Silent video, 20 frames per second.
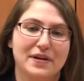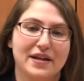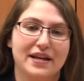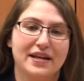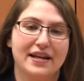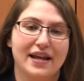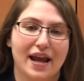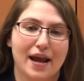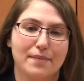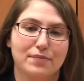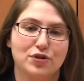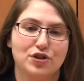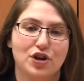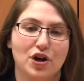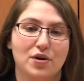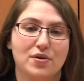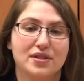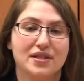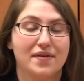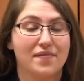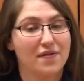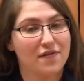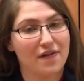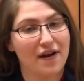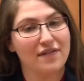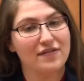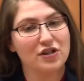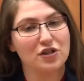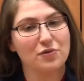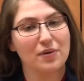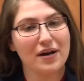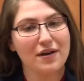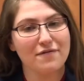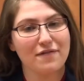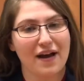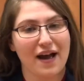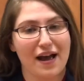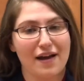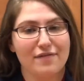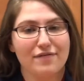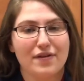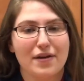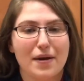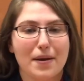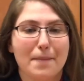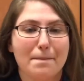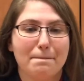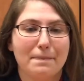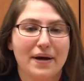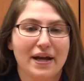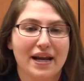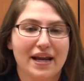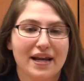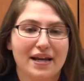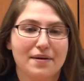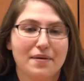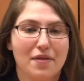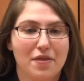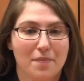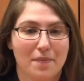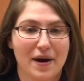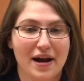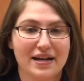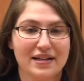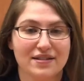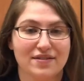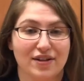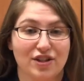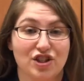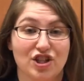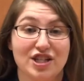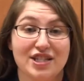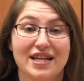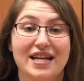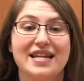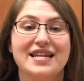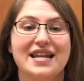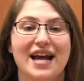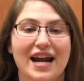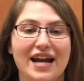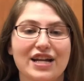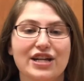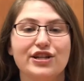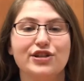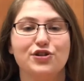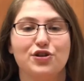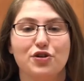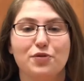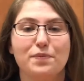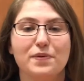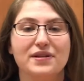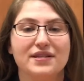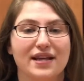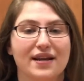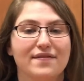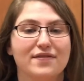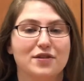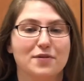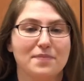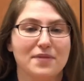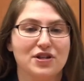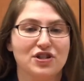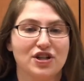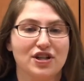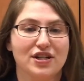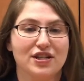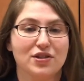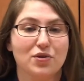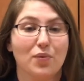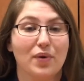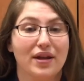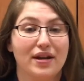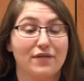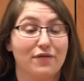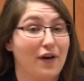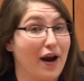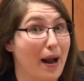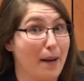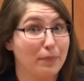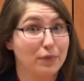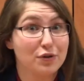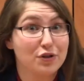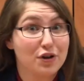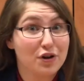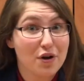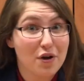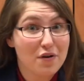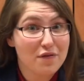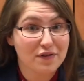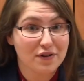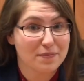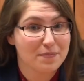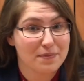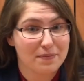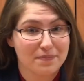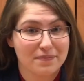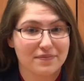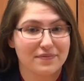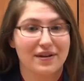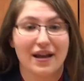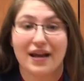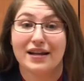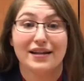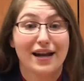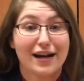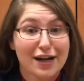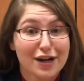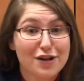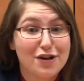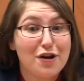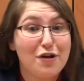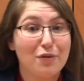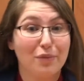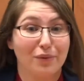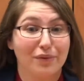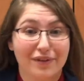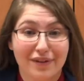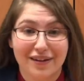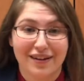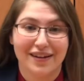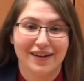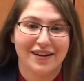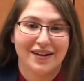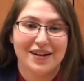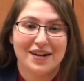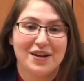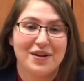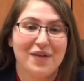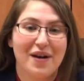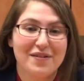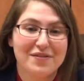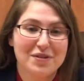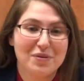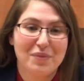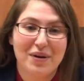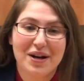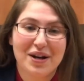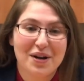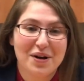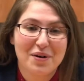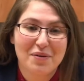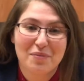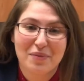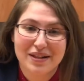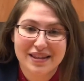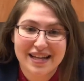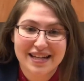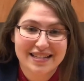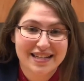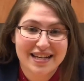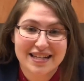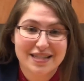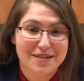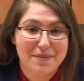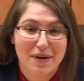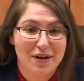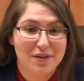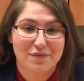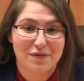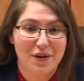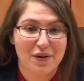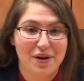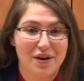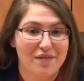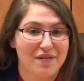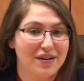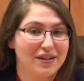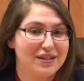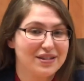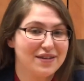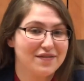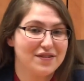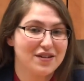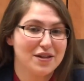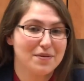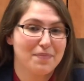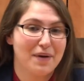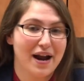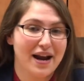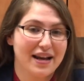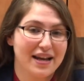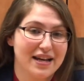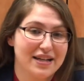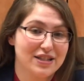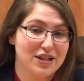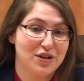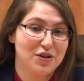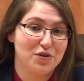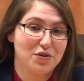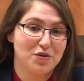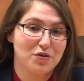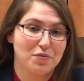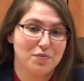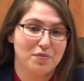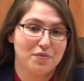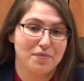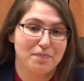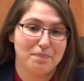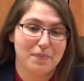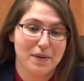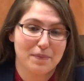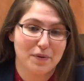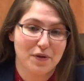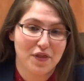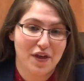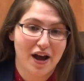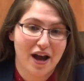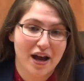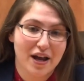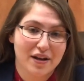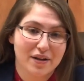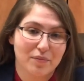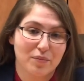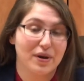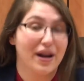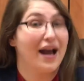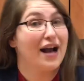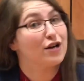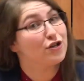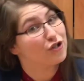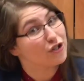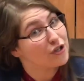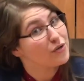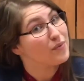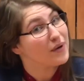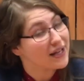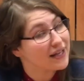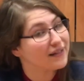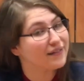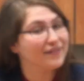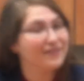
beat Camp Show 75-25, but in the bracket selections, 92% of submissions went for apple turnover. 92! You have to wonder what that says about voting relative to the brackets and who people thought would actually win.